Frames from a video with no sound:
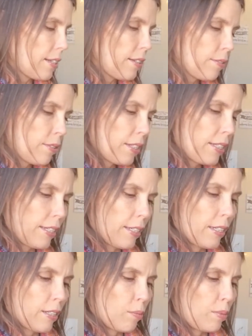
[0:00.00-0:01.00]
I don't
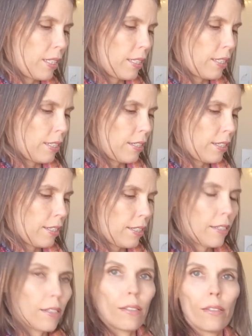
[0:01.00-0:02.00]
care because it's just
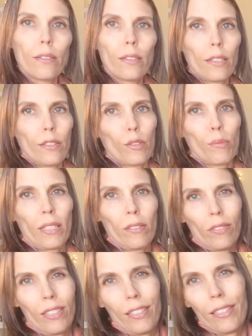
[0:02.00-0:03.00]
gonna go under my
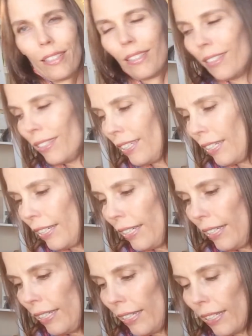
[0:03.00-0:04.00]
feet.
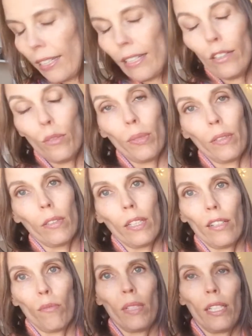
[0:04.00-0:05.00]
And I hope it will
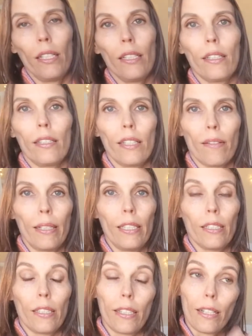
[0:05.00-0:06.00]
help me get my
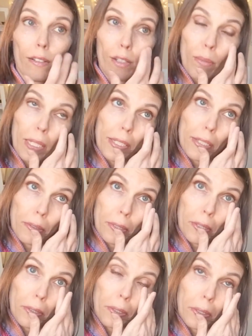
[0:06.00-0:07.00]
heels down. I might do
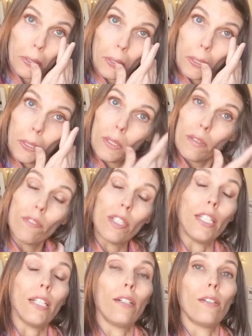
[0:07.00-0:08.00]
another
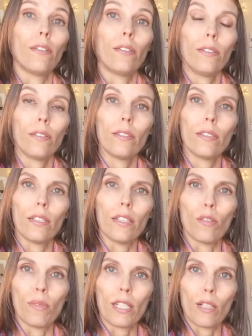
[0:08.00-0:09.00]
video,
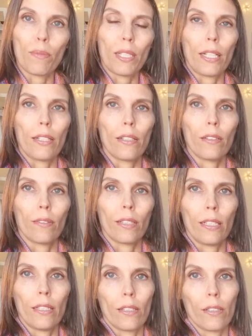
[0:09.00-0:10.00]
an update to the one
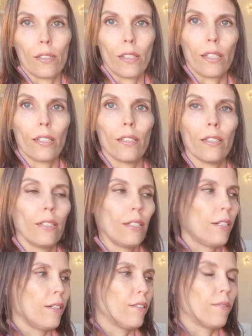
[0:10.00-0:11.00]
I did earlier,
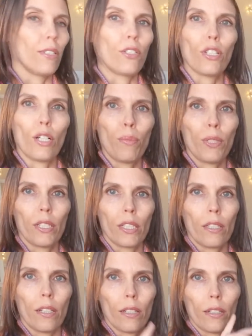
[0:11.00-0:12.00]
which I'll put a
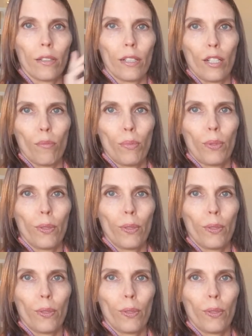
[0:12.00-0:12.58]
card up